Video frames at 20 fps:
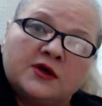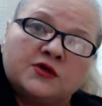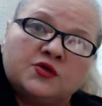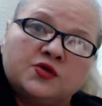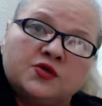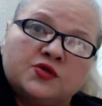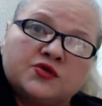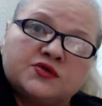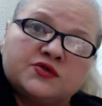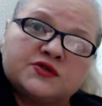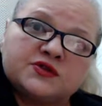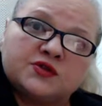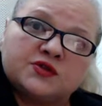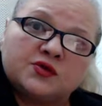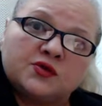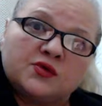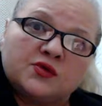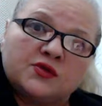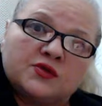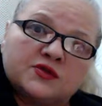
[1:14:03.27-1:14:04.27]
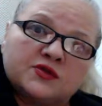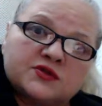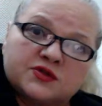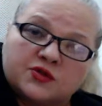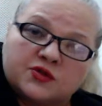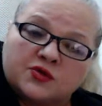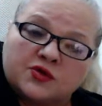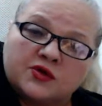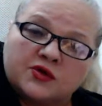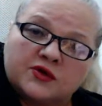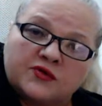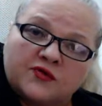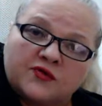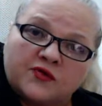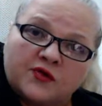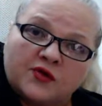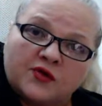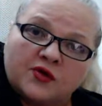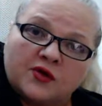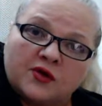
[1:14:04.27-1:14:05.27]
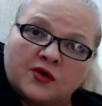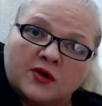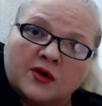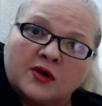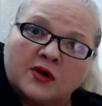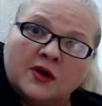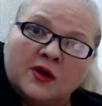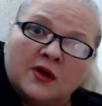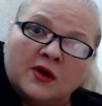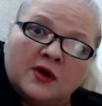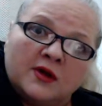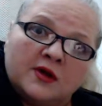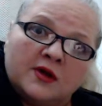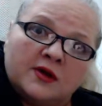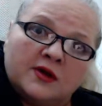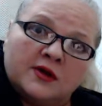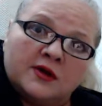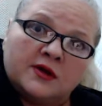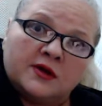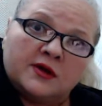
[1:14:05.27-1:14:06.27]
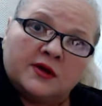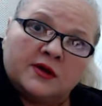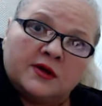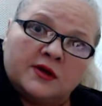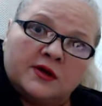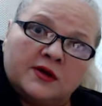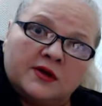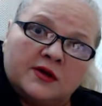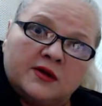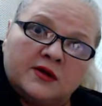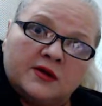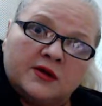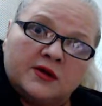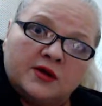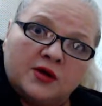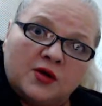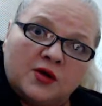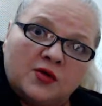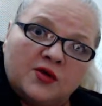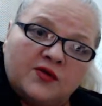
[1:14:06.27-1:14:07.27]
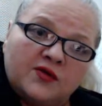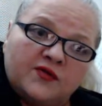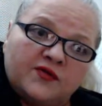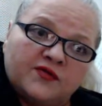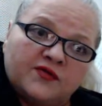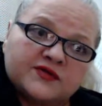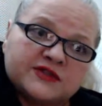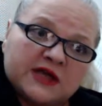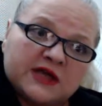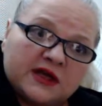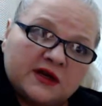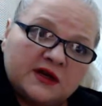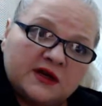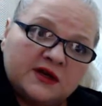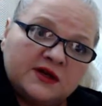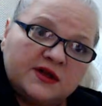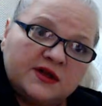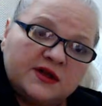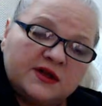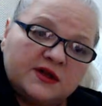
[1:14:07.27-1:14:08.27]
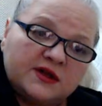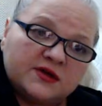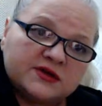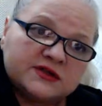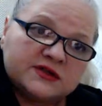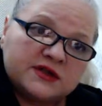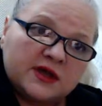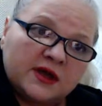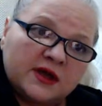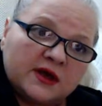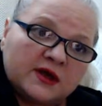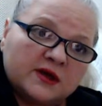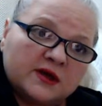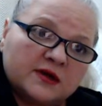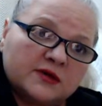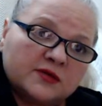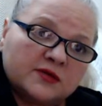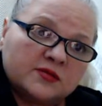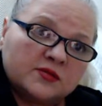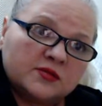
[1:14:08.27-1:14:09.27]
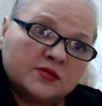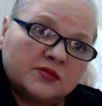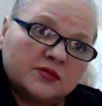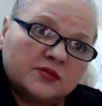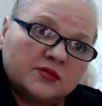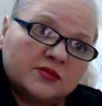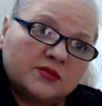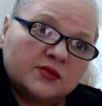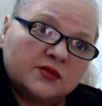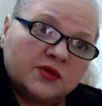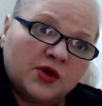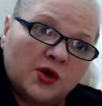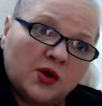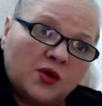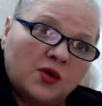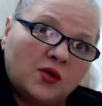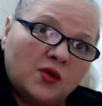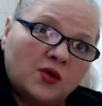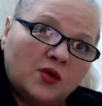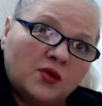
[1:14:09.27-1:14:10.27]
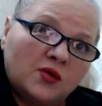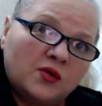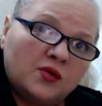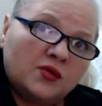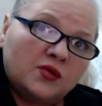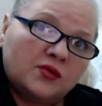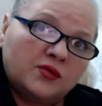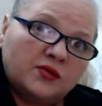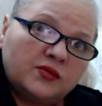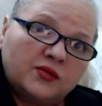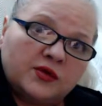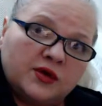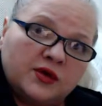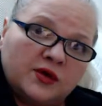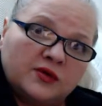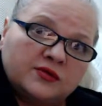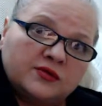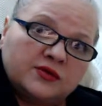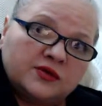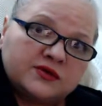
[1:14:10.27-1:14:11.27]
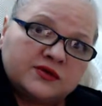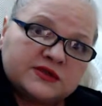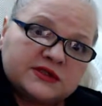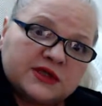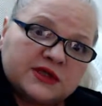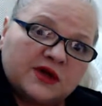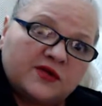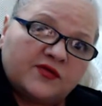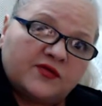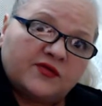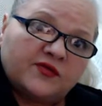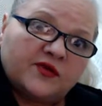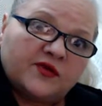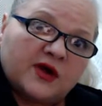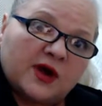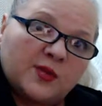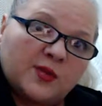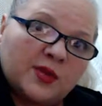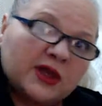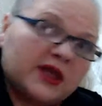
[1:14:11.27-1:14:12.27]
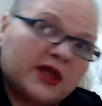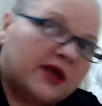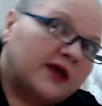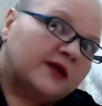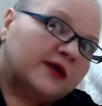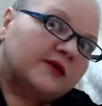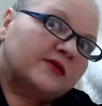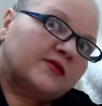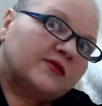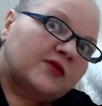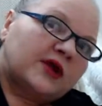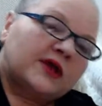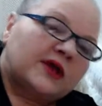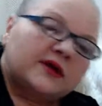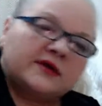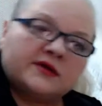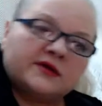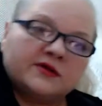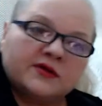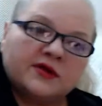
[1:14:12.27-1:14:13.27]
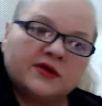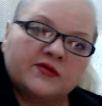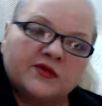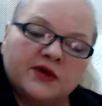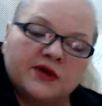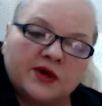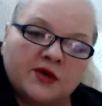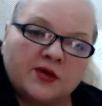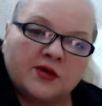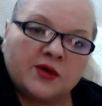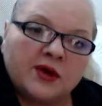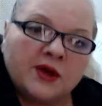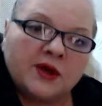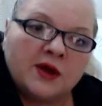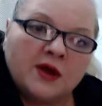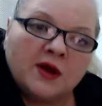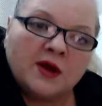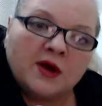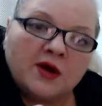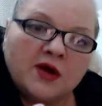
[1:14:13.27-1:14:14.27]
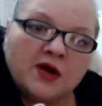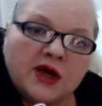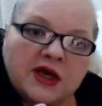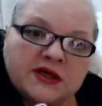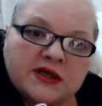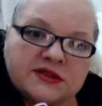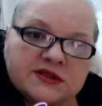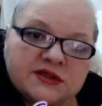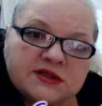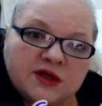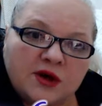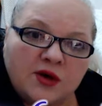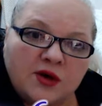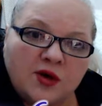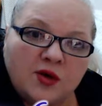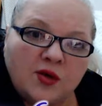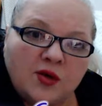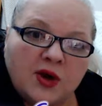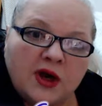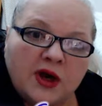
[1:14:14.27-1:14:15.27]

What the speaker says: to stored for if suddenly there's like no stuff coming in, right? You never know. Okay, so